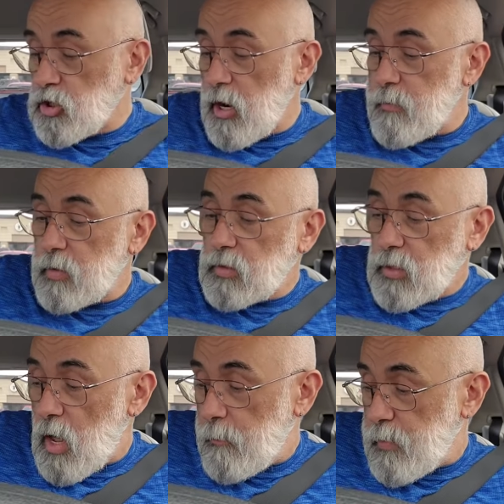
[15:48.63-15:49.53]
gym and
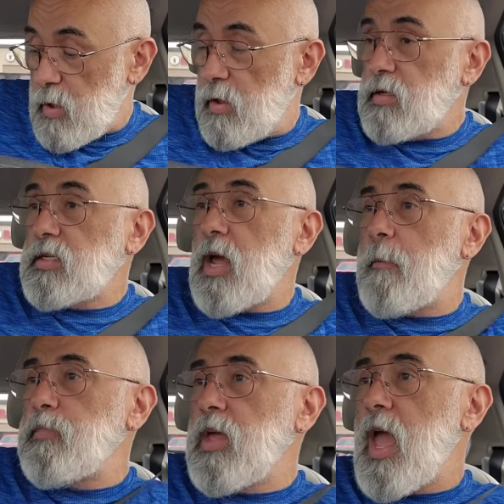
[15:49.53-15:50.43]

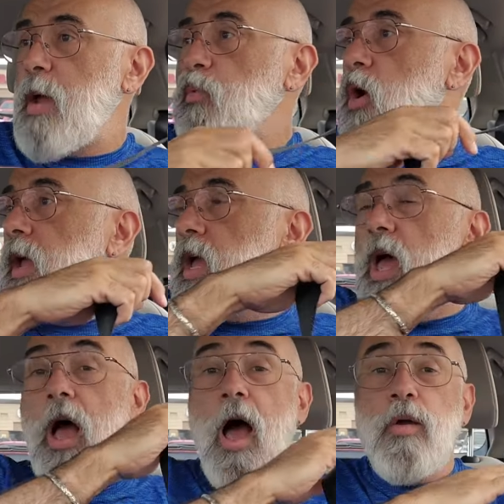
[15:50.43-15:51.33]
stop yammering.
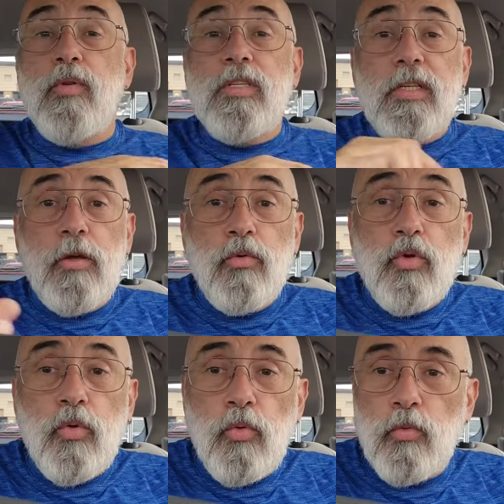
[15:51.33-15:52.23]
I will see you
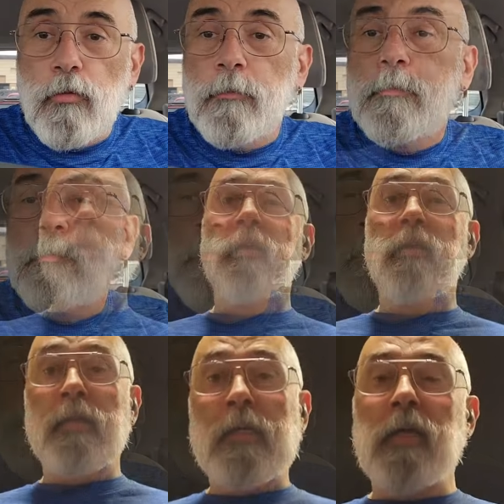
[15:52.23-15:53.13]
soon.
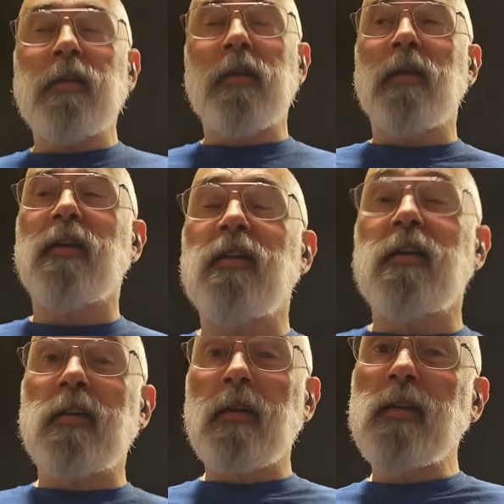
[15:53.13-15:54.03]

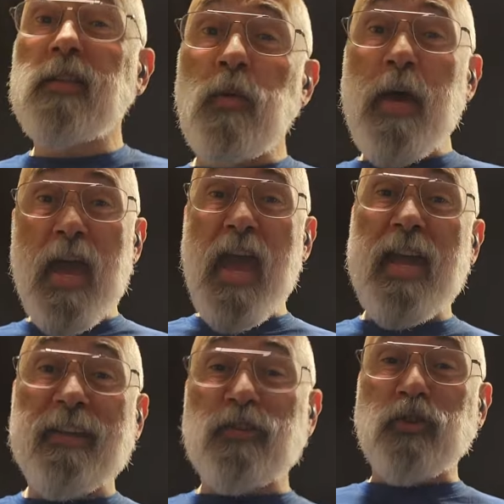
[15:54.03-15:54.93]
So I
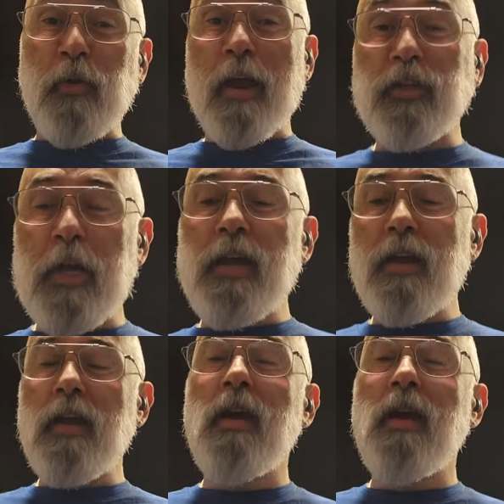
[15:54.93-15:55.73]
hate stretching.